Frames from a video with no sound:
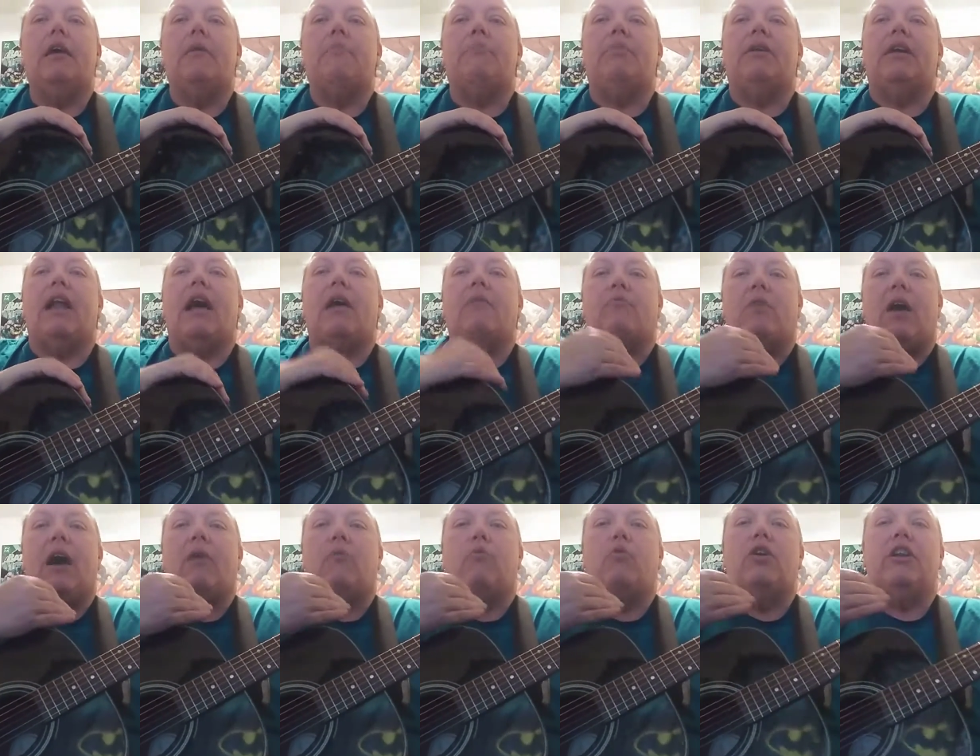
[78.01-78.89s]
but
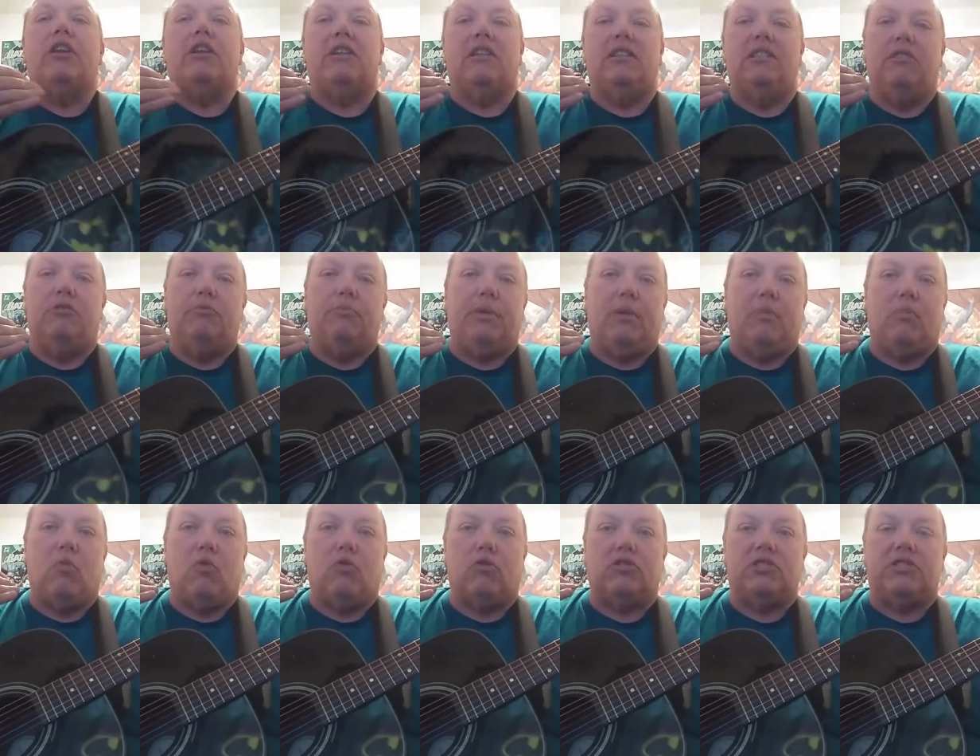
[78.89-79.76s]
I wanted a little bit
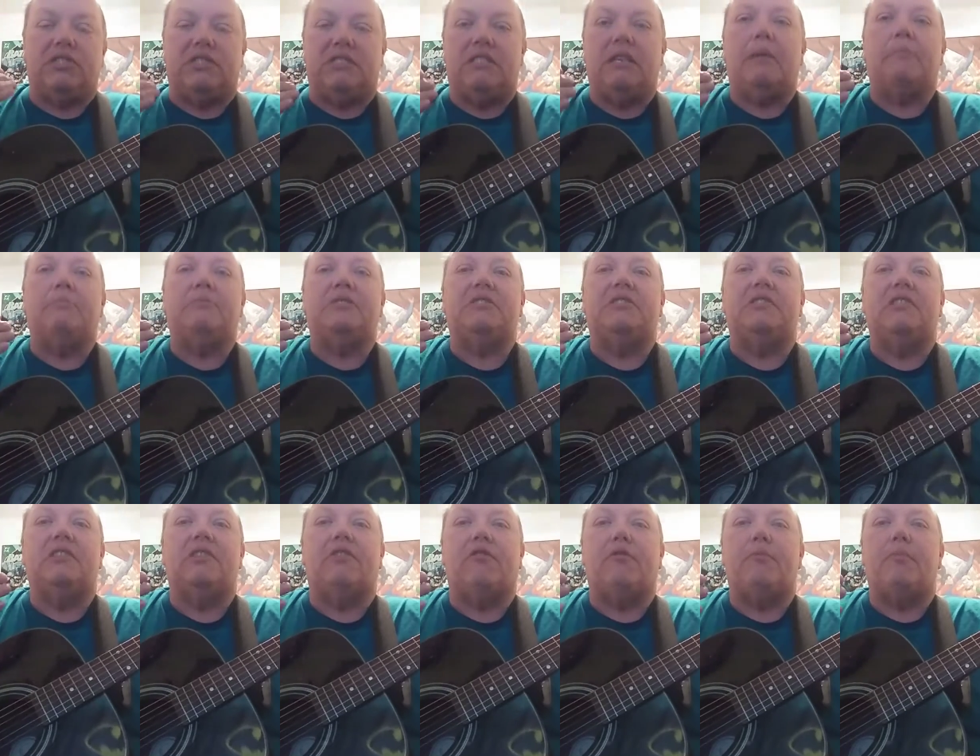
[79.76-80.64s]
more
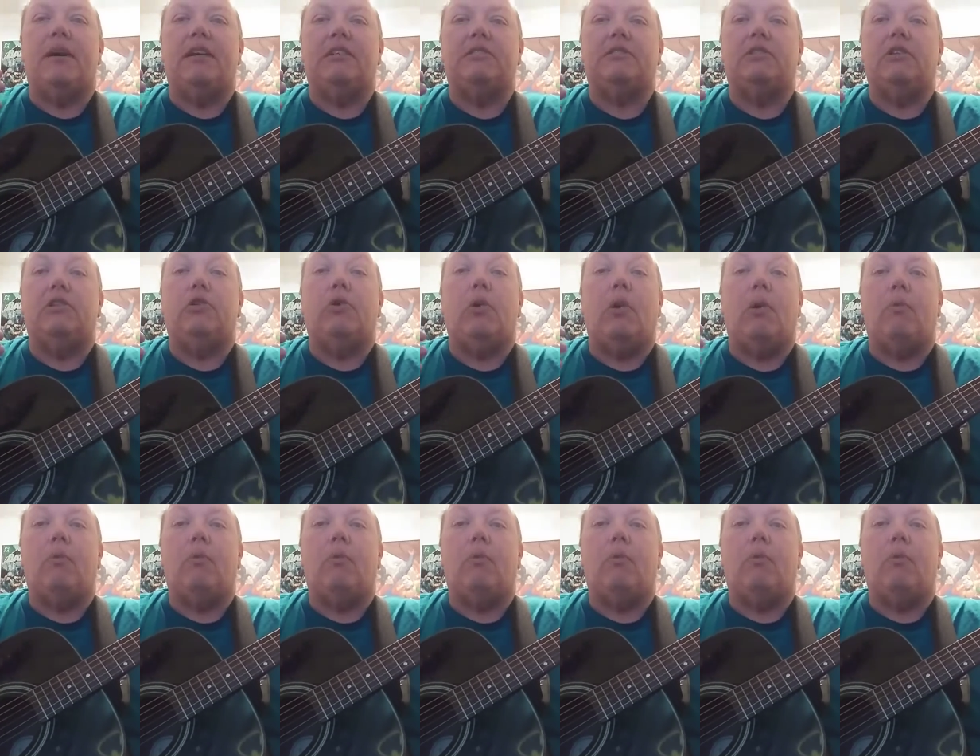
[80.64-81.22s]
substance for my solo.